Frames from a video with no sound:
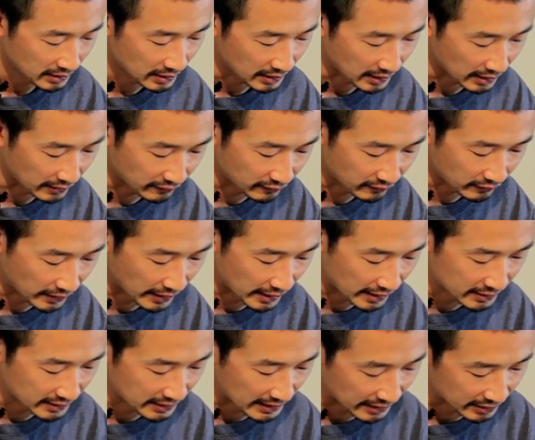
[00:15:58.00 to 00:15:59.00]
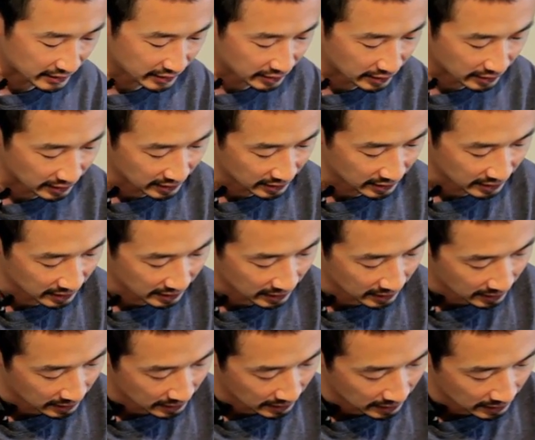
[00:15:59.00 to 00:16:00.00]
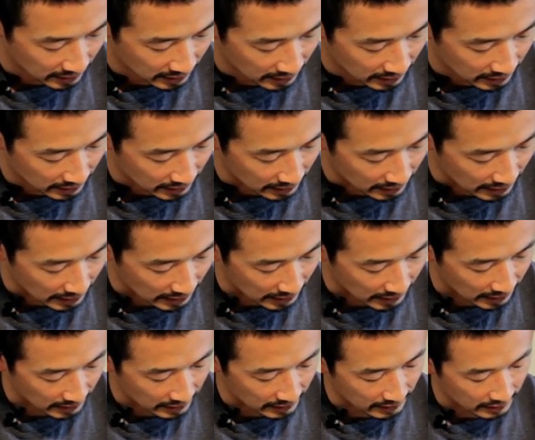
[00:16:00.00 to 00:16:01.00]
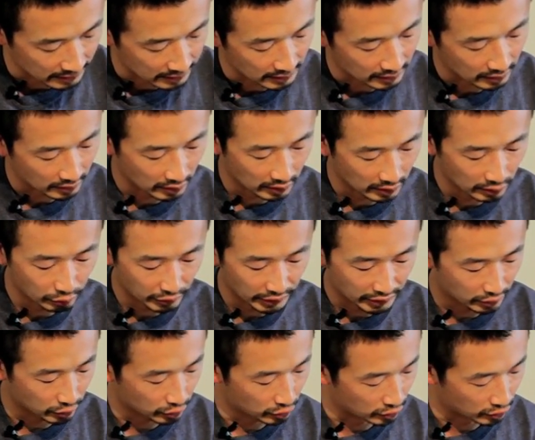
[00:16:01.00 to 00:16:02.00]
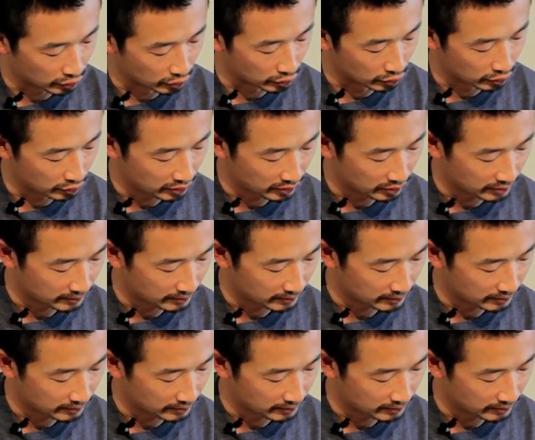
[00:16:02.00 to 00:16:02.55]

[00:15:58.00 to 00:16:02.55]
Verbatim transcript: are flies that sinks uh, all the way to